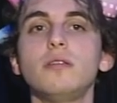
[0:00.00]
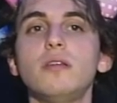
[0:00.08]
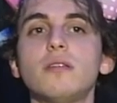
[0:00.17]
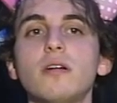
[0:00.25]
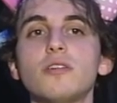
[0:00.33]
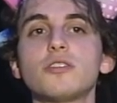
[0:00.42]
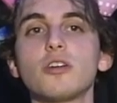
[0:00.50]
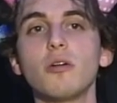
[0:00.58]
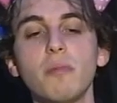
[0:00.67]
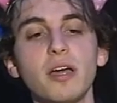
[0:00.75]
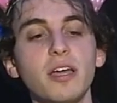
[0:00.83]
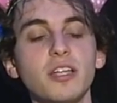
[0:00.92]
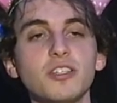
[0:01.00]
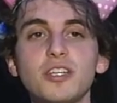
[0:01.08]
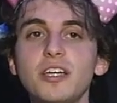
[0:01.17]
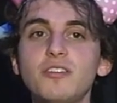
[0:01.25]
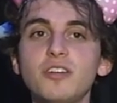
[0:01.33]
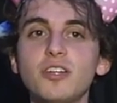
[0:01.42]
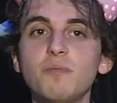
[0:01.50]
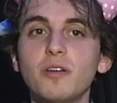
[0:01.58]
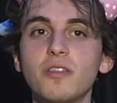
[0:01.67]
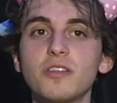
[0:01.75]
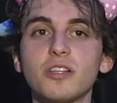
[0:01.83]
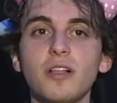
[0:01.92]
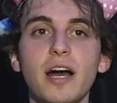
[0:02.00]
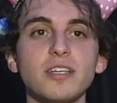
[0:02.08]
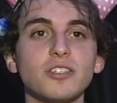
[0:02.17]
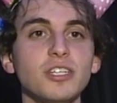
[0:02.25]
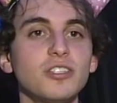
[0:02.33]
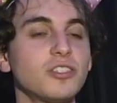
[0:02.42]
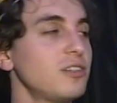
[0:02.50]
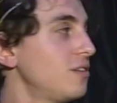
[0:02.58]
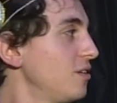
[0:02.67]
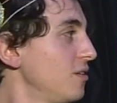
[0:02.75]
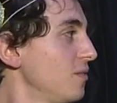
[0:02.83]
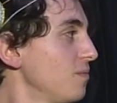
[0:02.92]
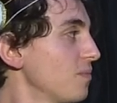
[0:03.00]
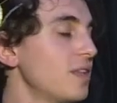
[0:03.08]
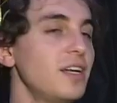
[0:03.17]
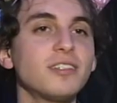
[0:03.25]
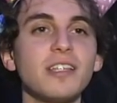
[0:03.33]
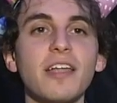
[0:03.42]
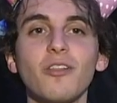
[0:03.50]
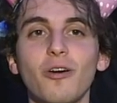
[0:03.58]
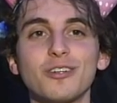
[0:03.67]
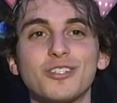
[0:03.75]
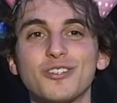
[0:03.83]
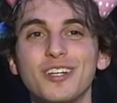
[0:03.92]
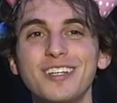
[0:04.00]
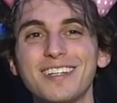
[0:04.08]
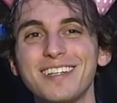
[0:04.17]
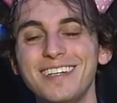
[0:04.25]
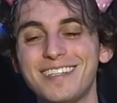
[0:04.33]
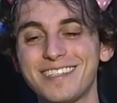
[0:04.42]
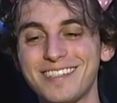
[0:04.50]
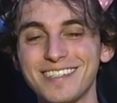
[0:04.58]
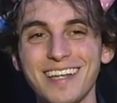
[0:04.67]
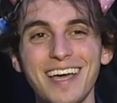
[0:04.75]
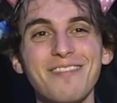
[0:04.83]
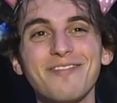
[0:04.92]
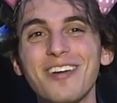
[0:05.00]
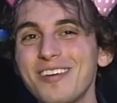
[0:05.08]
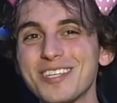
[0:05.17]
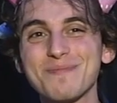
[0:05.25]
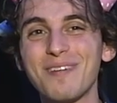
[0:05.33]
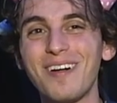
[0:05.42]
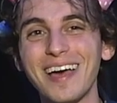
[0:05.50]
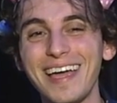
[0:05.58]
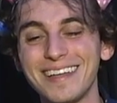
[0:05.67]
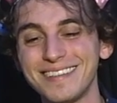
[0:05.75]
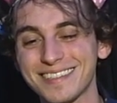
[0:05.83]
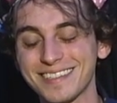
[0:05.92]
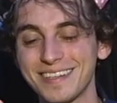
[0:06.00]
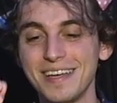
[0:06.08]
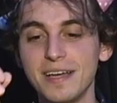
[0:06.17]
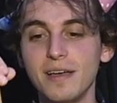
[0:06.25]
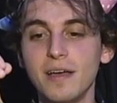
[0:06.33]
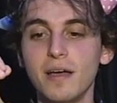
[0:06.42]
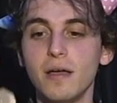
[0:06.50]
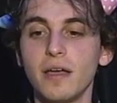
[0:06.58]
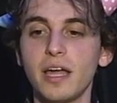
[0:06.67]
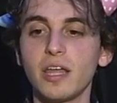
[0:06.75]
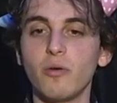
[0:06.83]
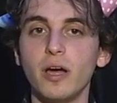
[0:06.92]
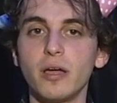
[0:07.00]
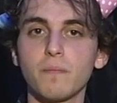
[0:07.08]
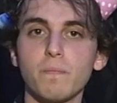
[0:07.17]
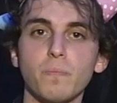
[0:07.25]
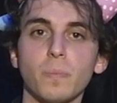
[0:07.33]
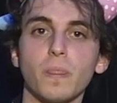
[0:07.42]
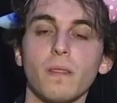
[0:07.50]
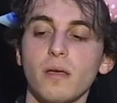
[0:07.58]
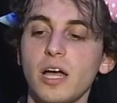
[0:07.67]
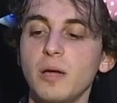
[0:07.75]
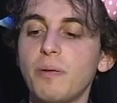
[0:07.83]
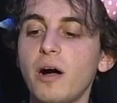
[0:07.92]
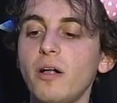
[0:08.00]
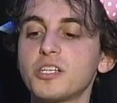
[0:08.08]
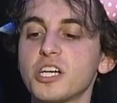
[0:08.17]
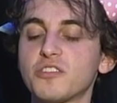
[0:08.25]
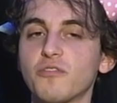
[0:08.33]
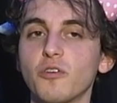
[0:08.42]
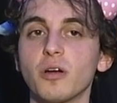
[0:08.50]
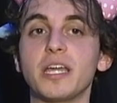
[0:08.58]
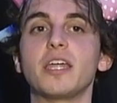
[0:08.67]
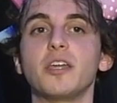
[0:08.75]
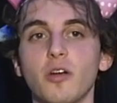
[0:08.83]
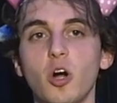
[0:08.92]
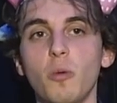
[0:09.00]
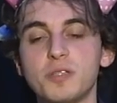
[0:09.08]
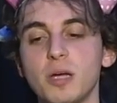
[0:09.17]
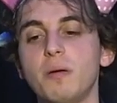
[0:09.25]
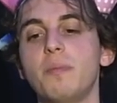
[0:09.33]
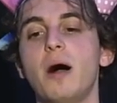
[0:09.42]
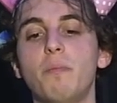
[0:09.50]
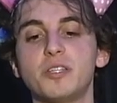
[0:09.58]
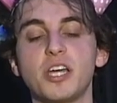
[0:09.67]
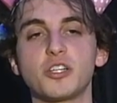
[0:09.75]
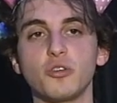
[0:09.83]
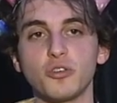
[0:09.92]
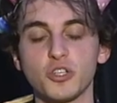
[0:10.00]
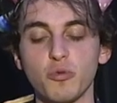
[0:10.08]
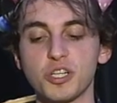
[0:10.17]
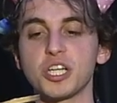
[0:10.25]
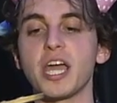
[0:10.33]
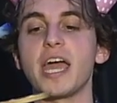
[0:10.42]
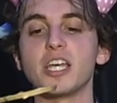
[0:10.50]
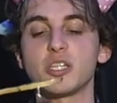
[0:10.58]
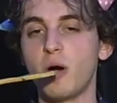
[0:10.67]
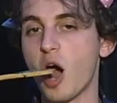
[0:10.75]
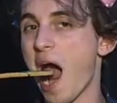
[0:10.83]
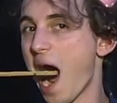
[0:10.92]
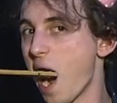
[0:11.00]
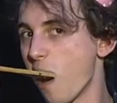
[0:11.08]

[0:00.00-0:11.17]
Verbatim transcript: It does. Aren't my hands dainty compared to this glass? It's a, it's not a large drink. It's just I have very small hands. Anyway, I apologize for getting your hopes up about potential squishing A S M R.